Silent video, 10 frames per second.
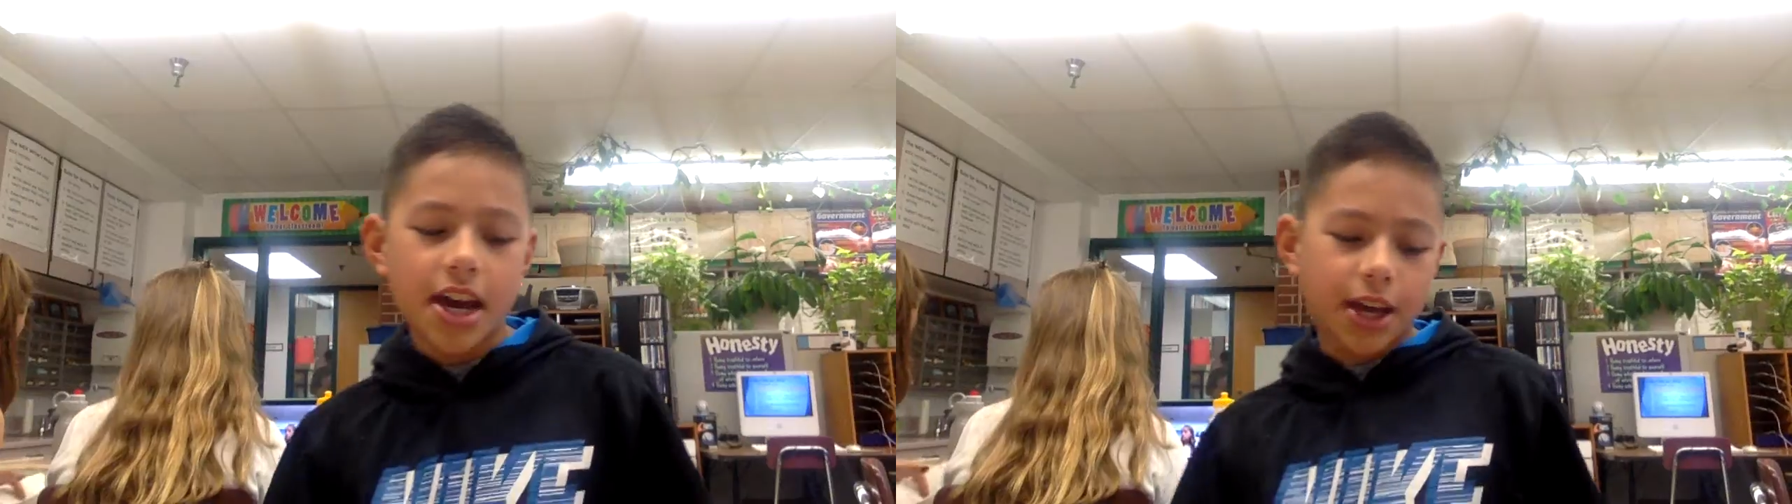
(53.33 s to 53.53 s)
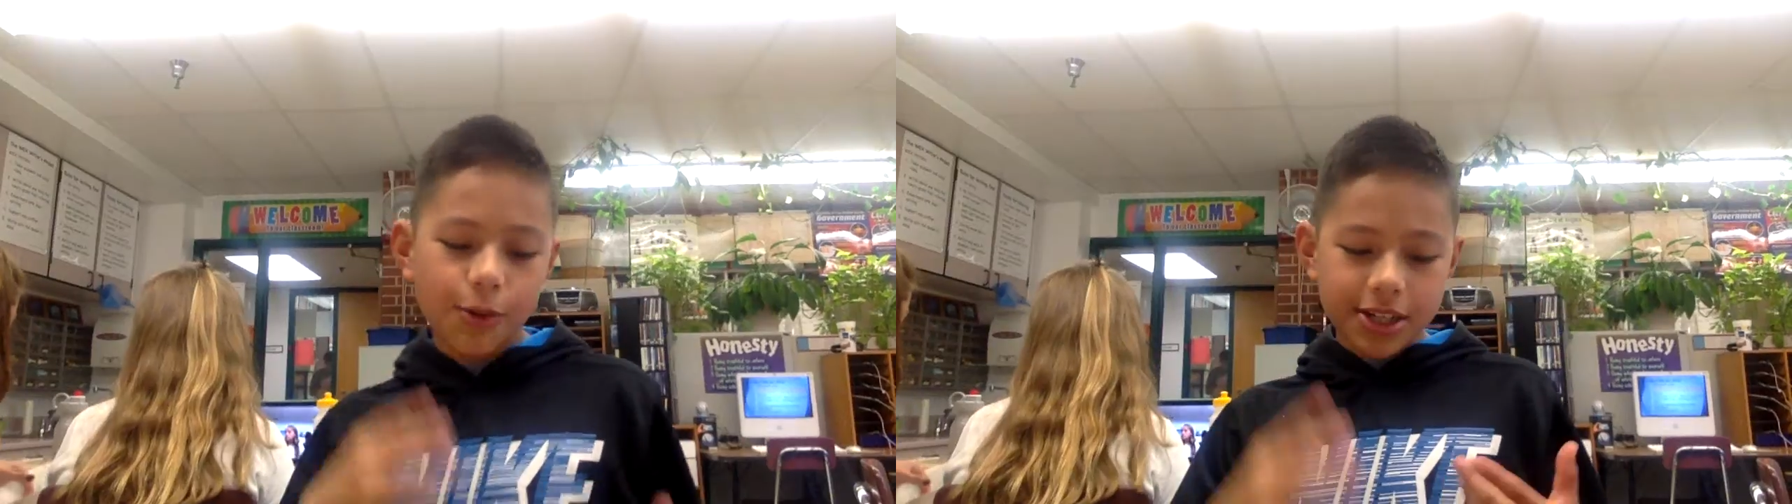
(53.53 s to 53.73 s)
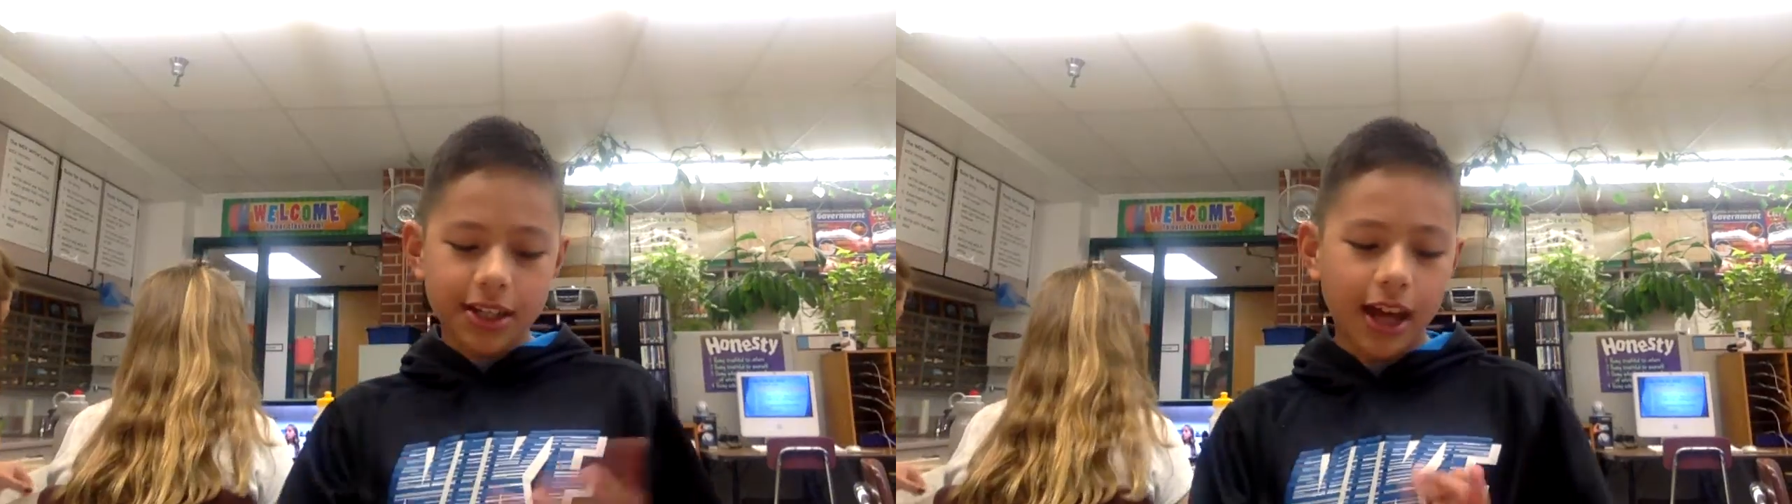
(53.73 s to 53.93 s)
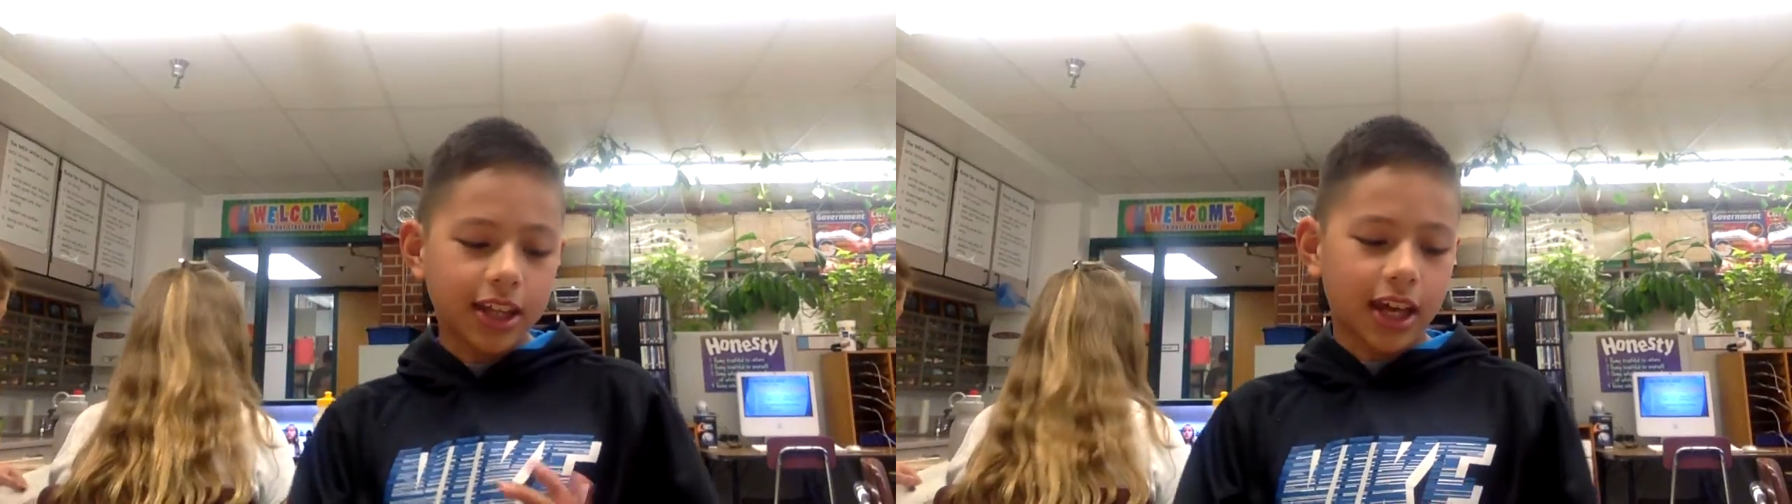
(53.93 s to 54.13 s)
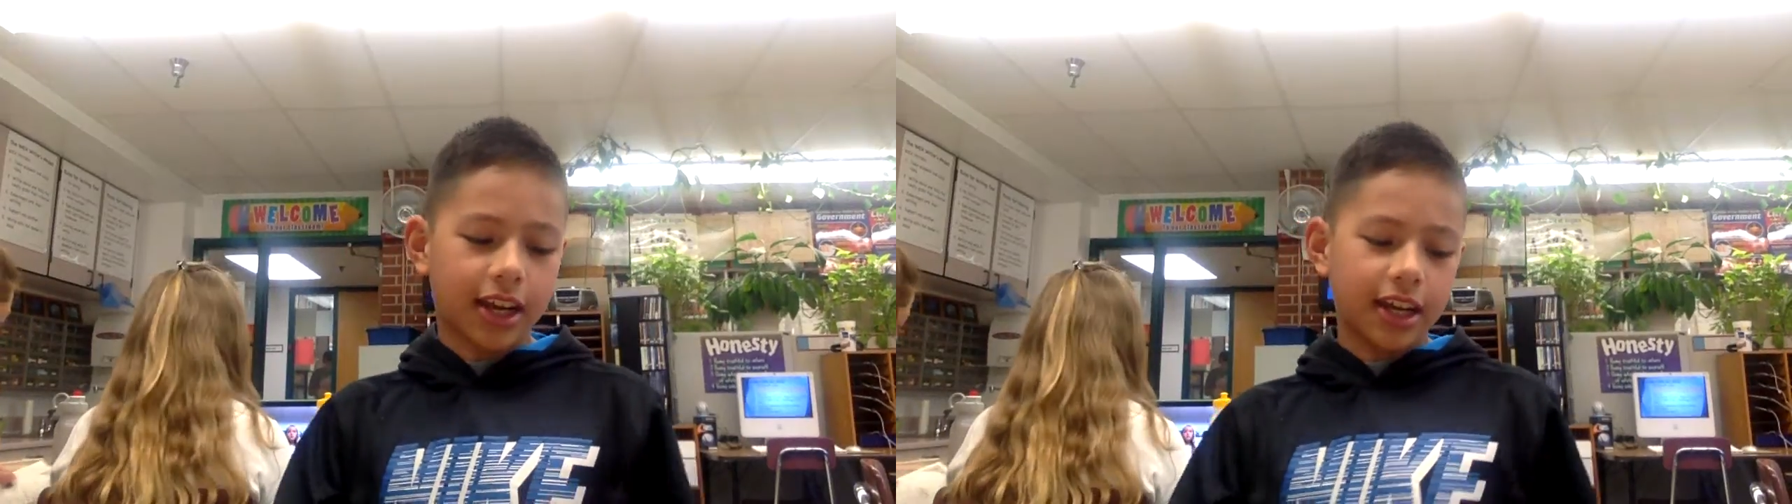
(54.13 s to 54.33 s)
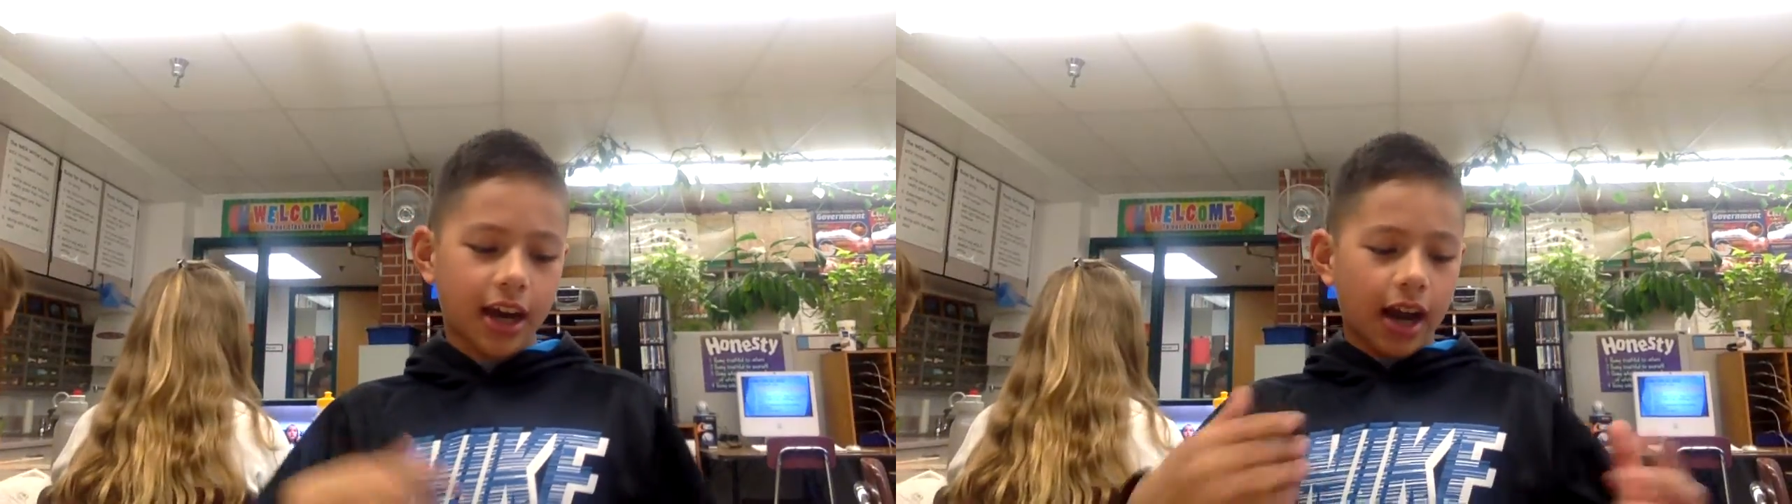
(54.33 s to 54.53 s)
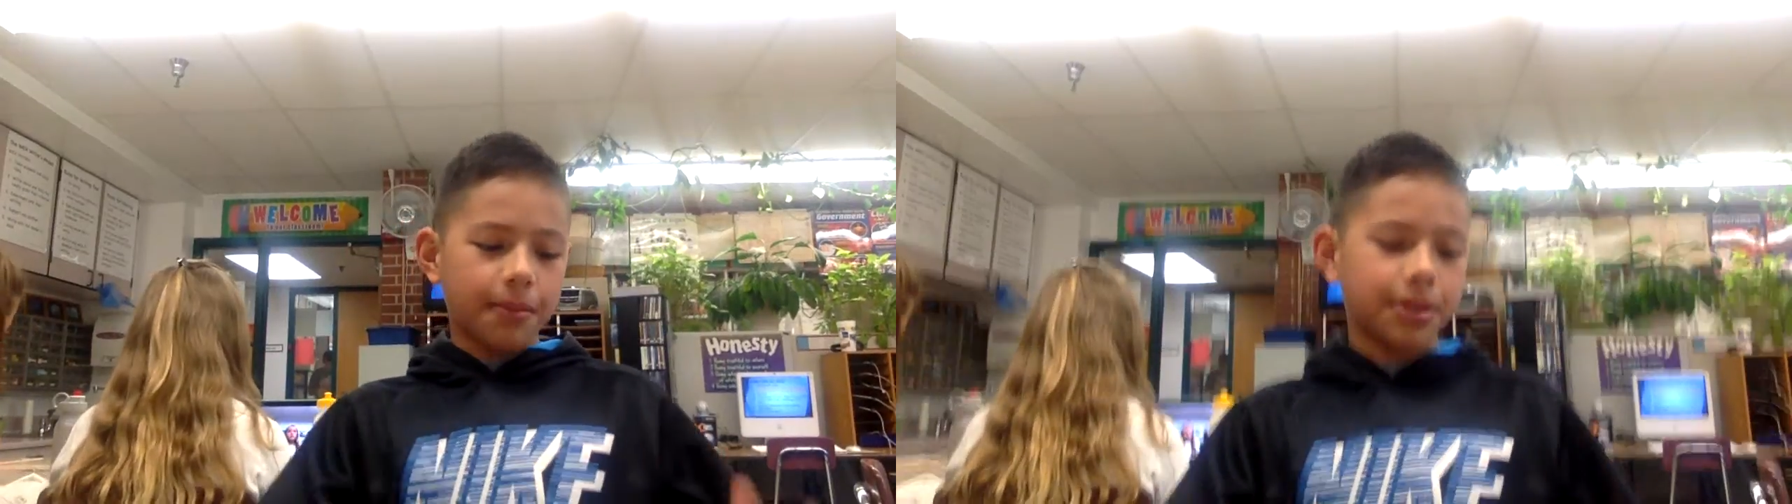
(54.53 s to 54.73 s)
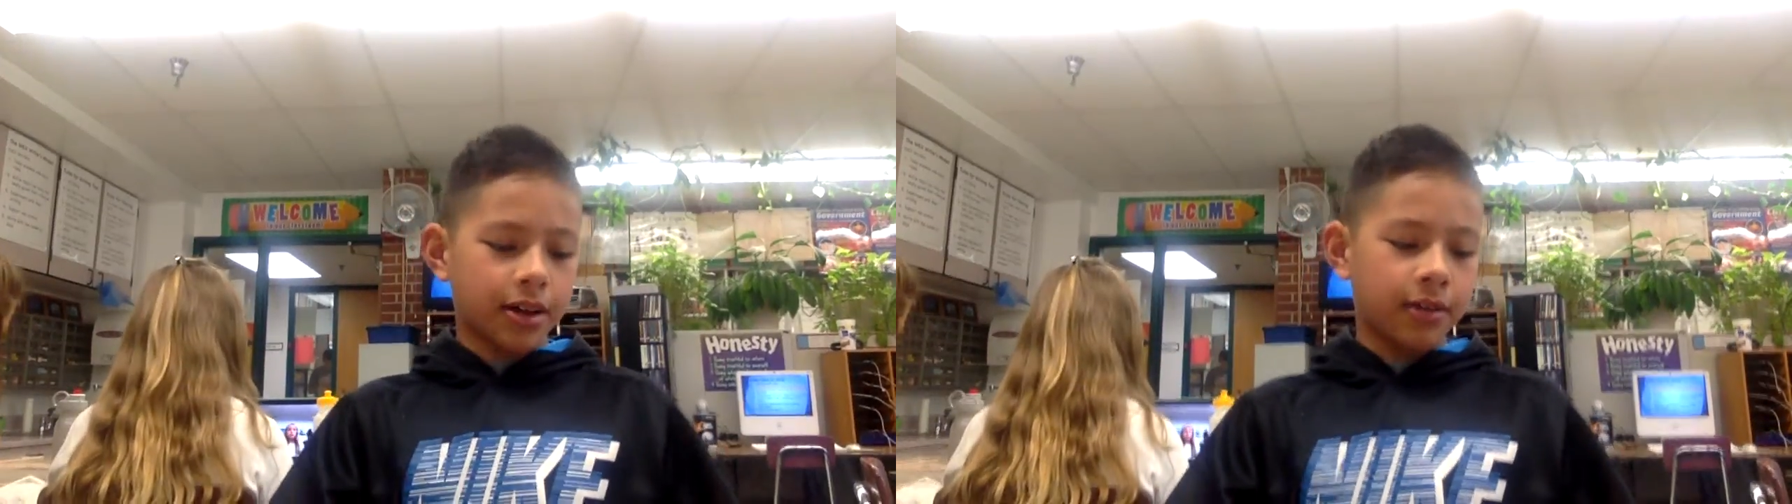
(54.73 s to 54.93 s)
He wasn't like that. He got
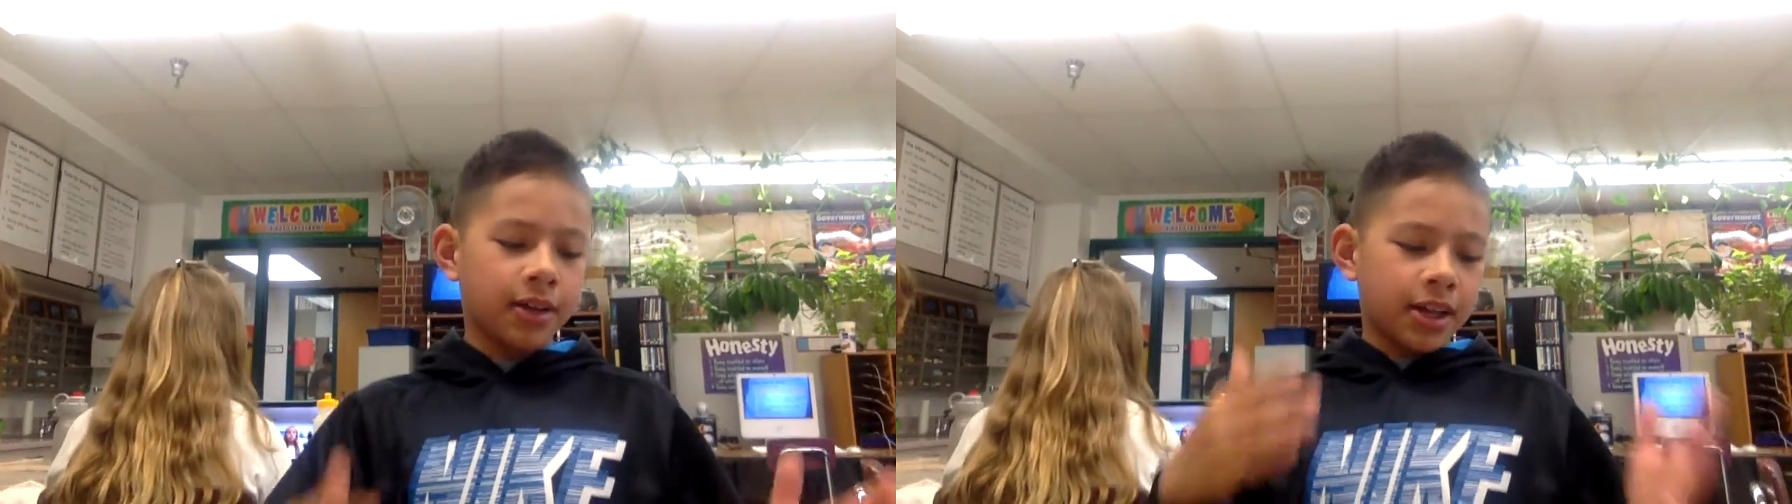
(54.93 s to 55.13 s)
up there,